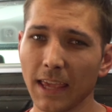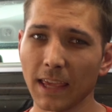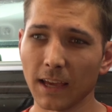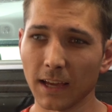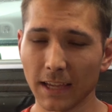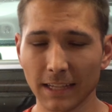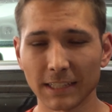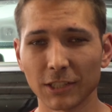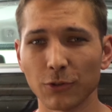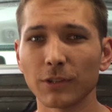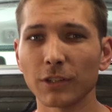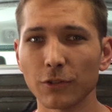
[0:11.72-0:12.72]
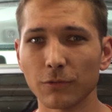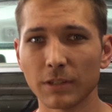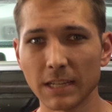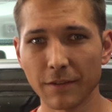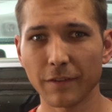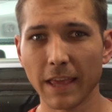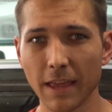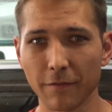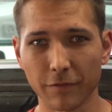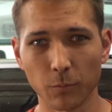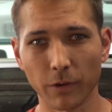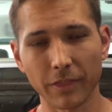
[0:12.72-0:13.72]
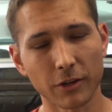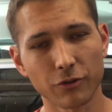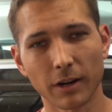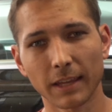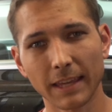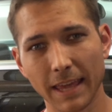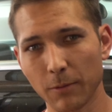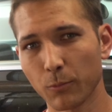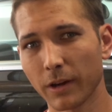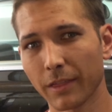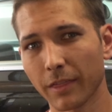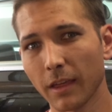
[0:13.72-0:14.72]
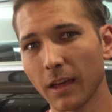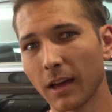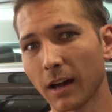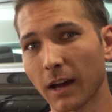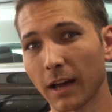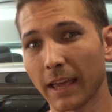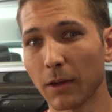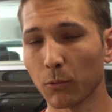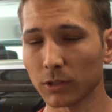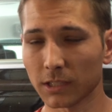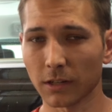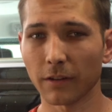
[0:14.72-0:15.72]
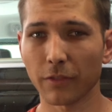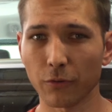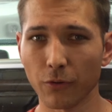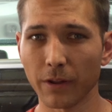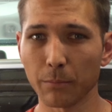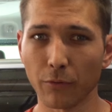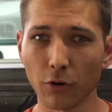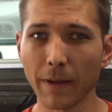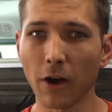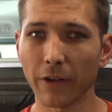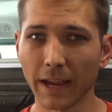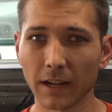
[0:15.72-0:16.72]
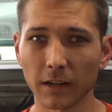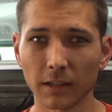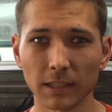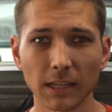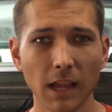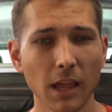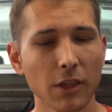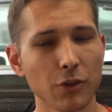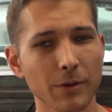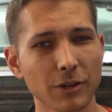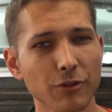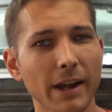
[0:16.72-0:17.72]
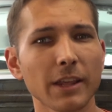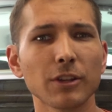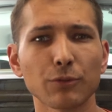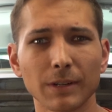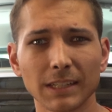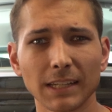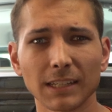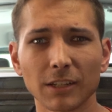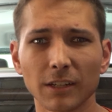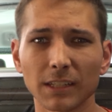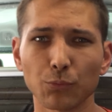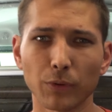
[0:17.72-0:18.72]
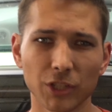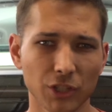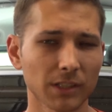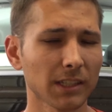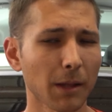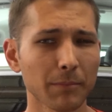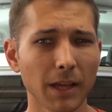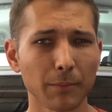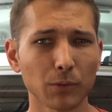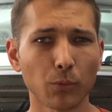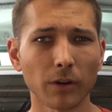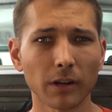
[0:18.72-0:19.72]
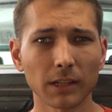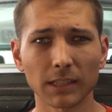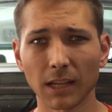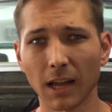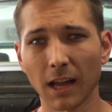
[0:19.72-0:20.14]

Uh, as soon as you deviate from what the truck came with, uh, it will start throwing bulb out errors. You can try to use resistors, which sometimes works.